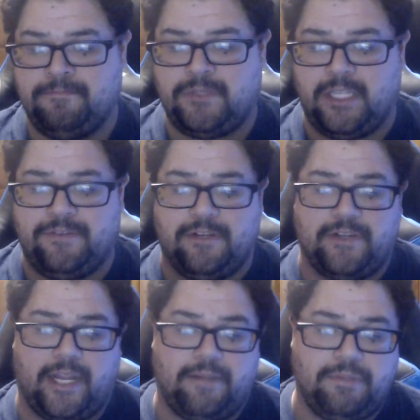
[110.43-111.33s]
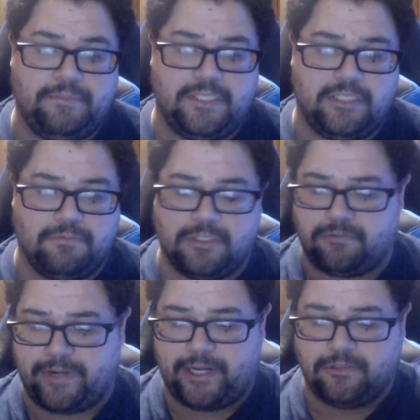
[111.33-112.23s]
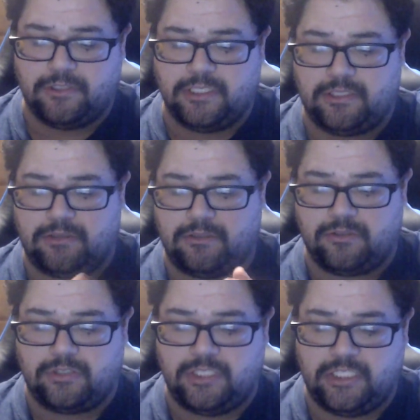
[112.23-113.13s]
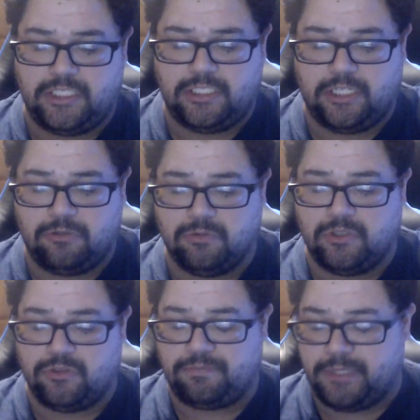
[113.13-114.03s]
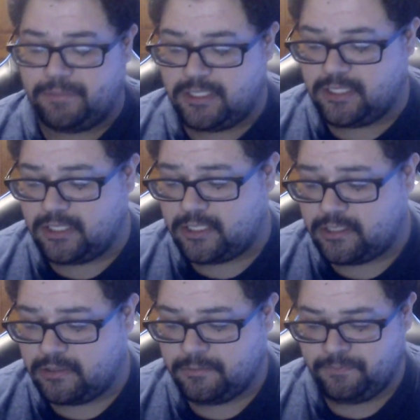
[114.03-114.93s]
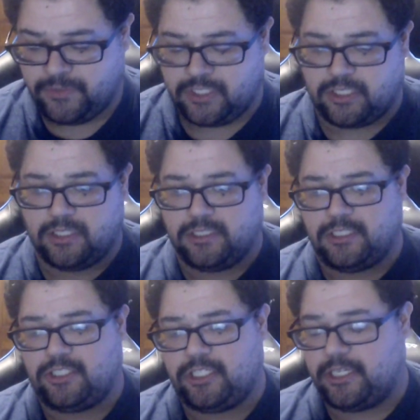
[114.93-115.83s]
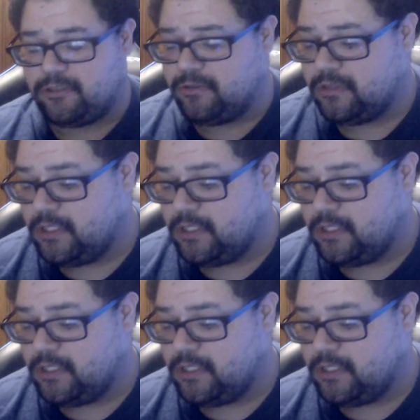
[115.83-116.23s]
even if it had BBs, it wouldn't rattle because there's no loose BBs in there. It's all in the channel.